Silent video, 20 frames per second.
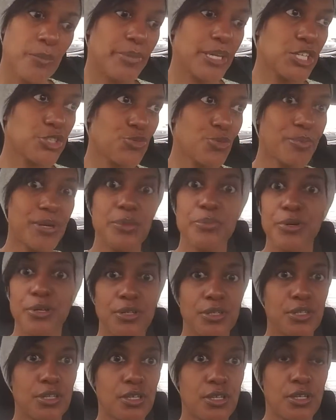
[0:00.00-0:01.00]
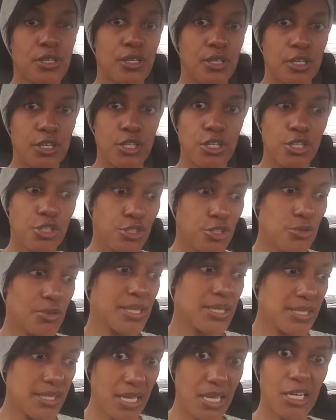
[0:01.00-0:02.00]
because remember, you
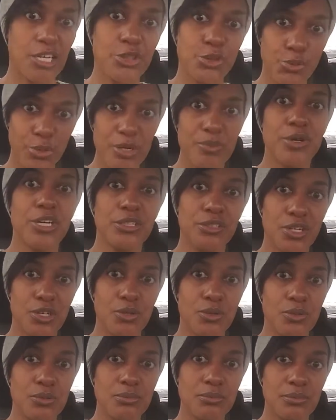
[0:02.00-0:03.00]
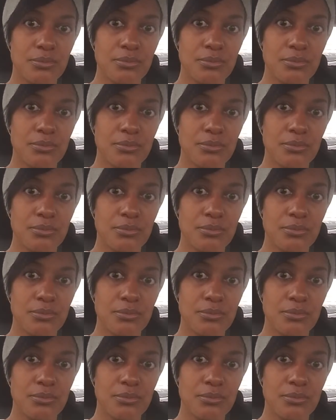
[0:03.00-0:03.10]
can set a 3-month goal,